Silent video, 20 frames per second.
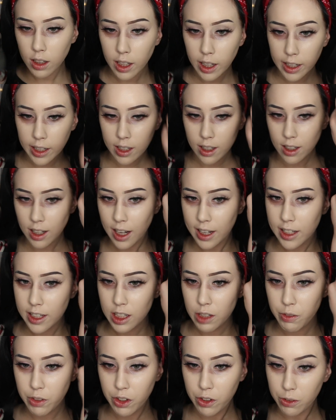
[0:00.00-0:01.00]
Like, I didn't
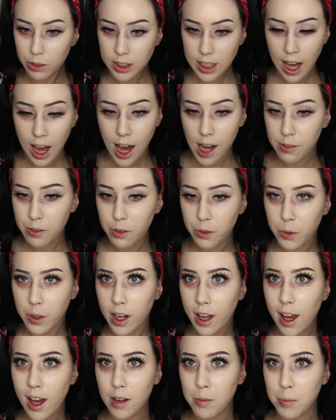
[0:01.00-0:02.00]
even use half of what
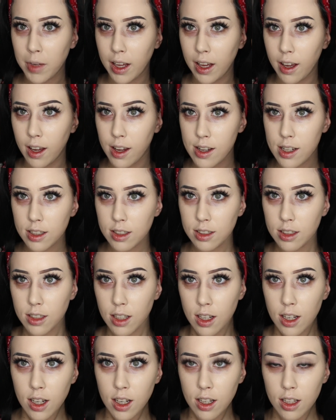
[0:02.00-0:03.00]
I had in my hand.
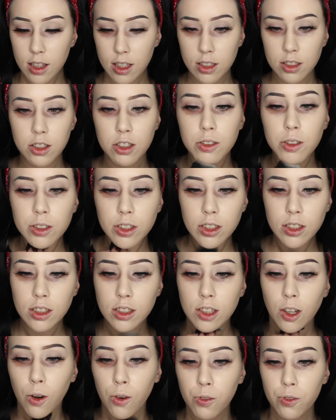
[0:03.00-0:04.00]
These two are
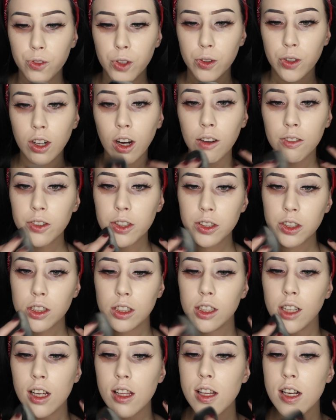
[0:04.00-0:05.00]
just so full coverage
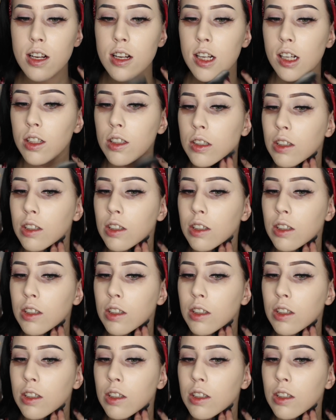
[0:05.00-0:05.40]
together.